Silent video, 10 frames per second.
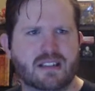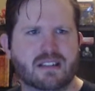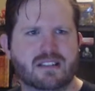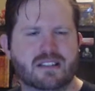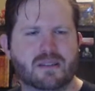
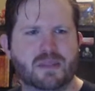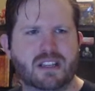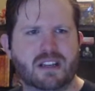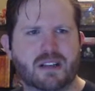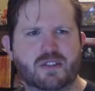to
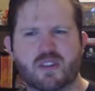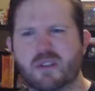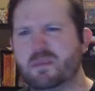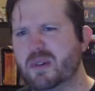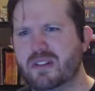be a
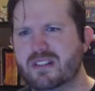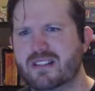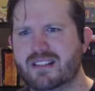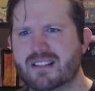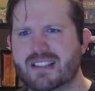triple
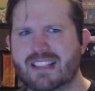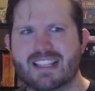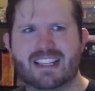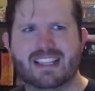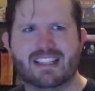
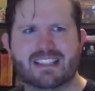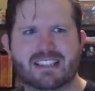int.